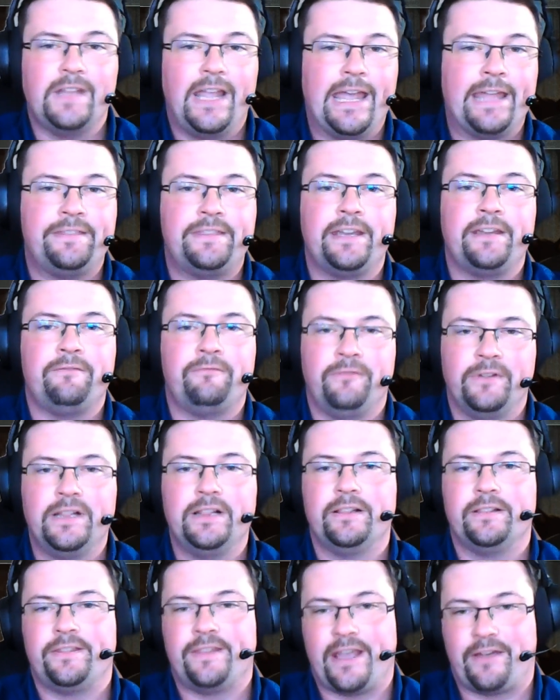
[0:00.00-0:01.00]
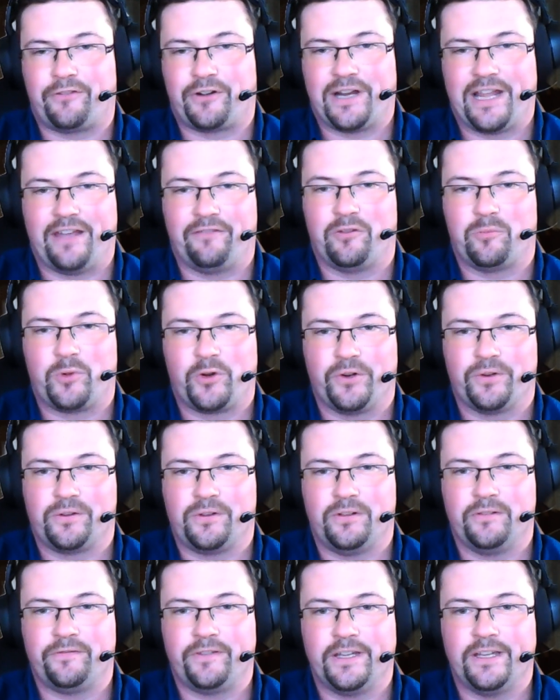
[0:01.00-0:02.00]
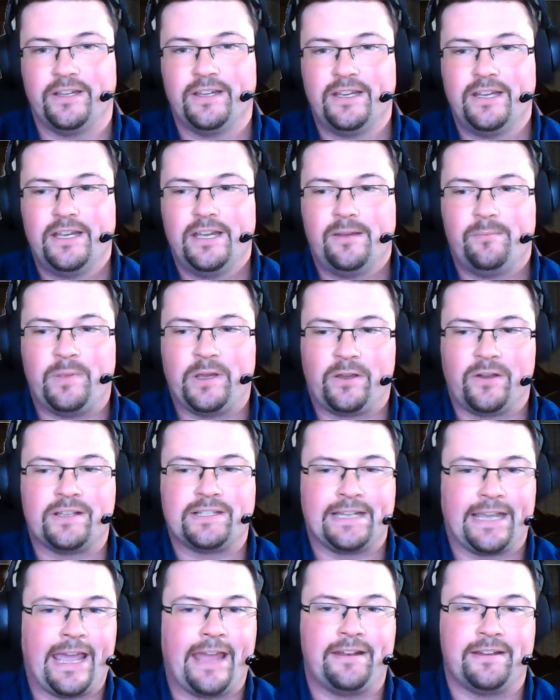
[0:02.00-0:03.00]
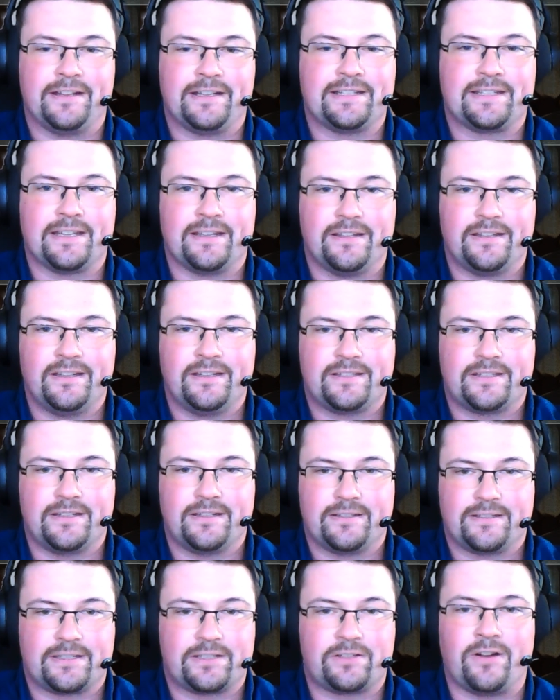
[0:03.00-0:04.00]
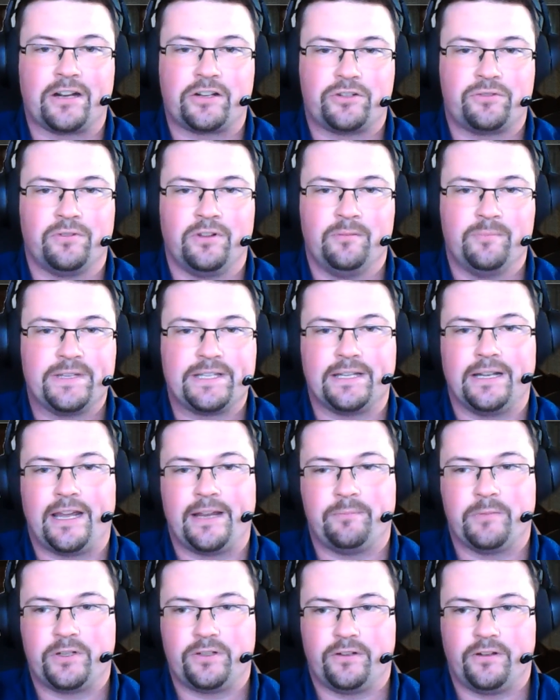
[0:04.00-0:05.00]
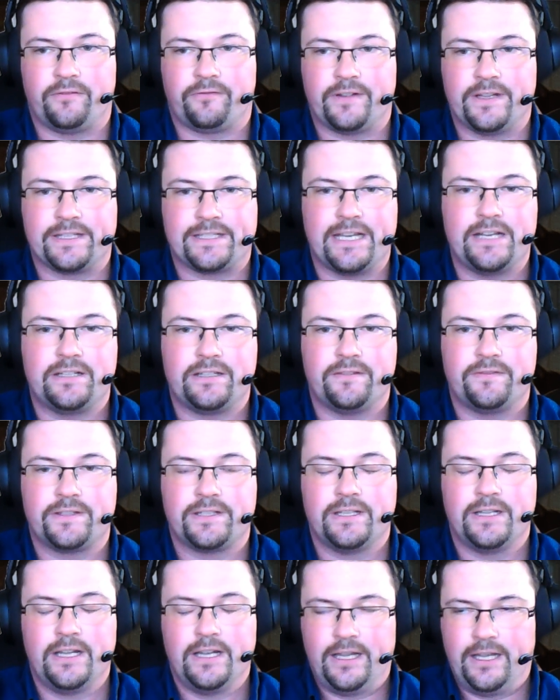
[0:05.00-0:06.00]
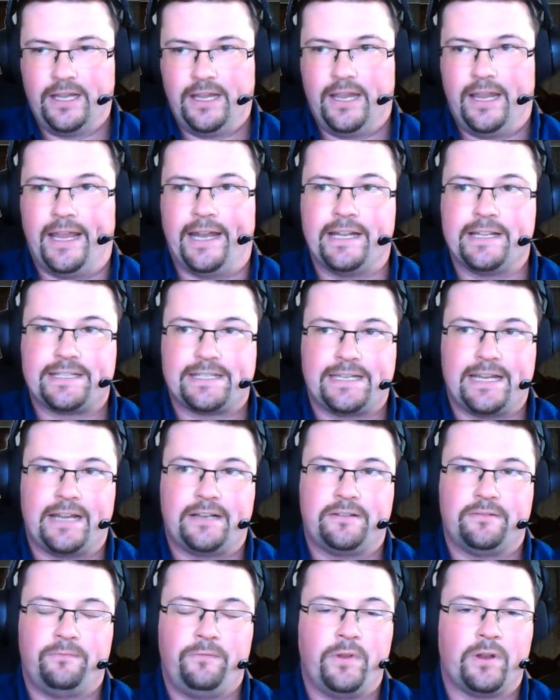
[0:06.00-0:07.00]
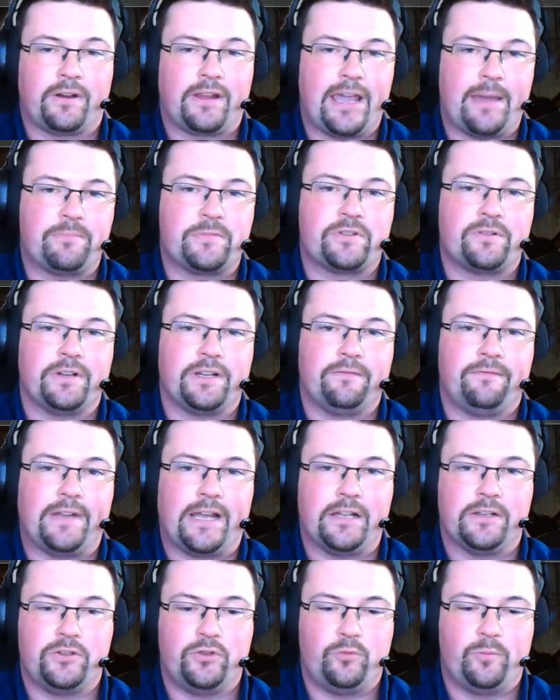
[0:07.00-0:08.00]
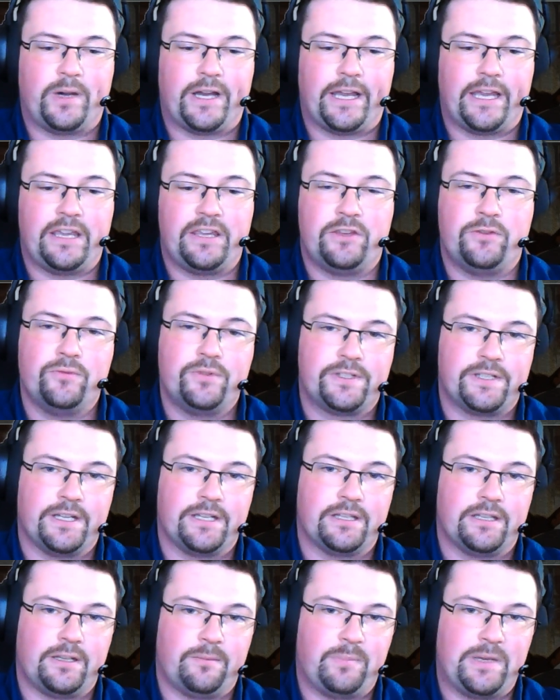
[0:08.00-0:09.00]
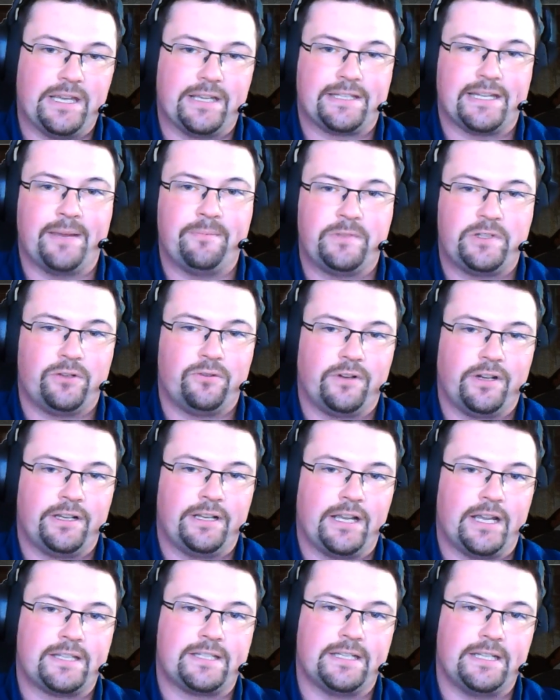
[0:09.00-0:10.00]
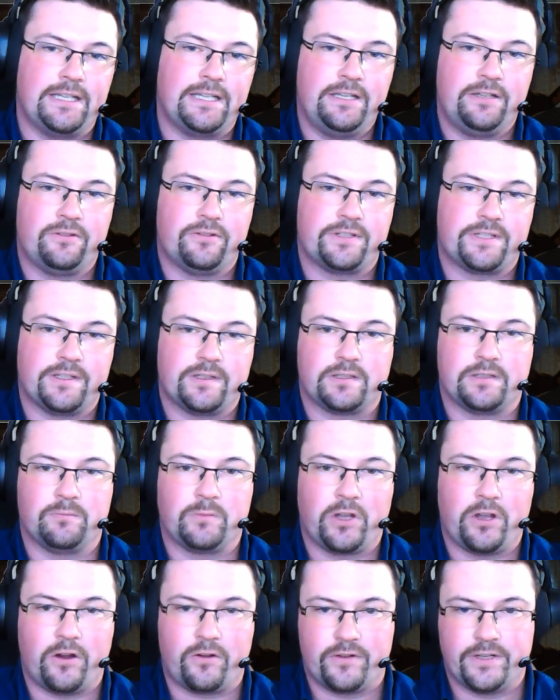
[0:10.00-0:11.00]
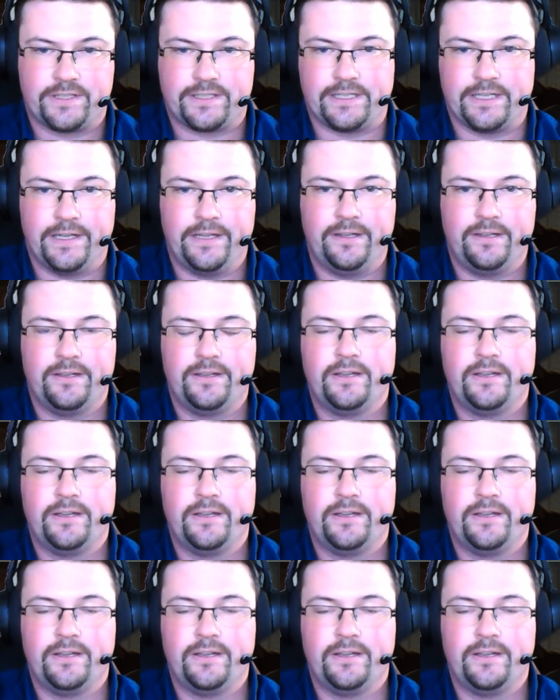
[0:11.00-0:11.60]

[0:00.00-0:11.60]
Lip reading: and they will never have a protocol fee, because again, it is a structural misalignment of incentives, and instead we are capturing value by using the PSM token as an ecosystem currency,